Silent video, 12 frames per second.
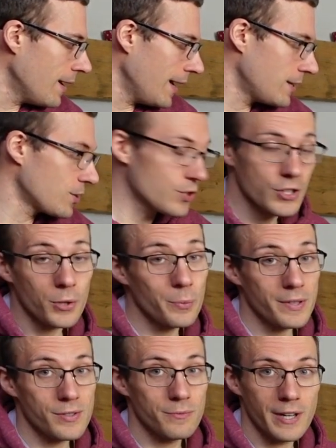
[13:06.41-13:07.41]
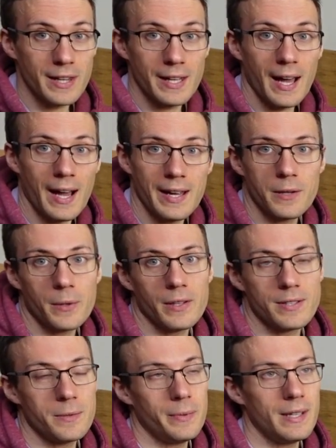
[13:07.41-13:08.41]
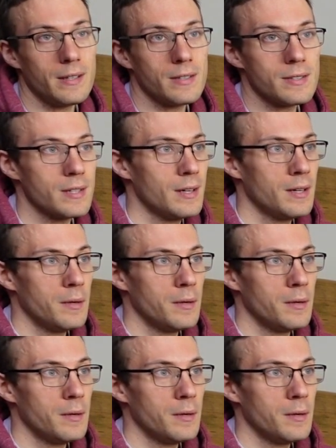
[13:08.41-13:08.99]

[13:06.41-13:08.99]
It does come with some really high quality wheels,